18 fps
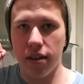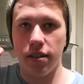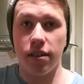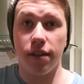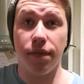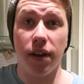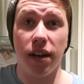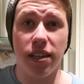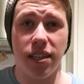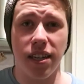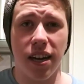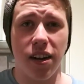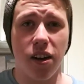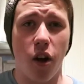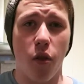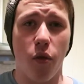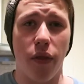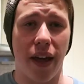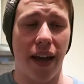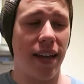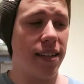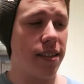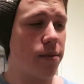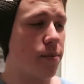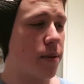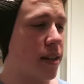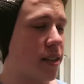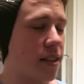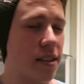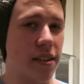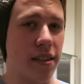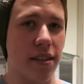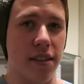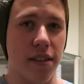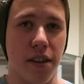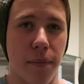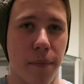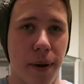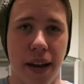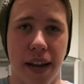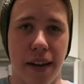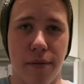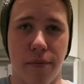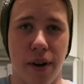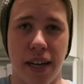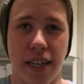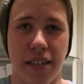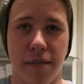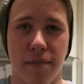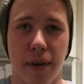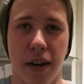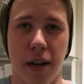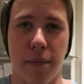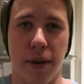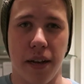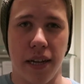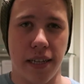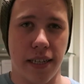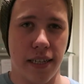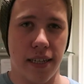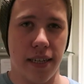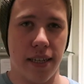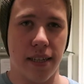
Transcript: So firstly I got this, which complete waste of money because it's,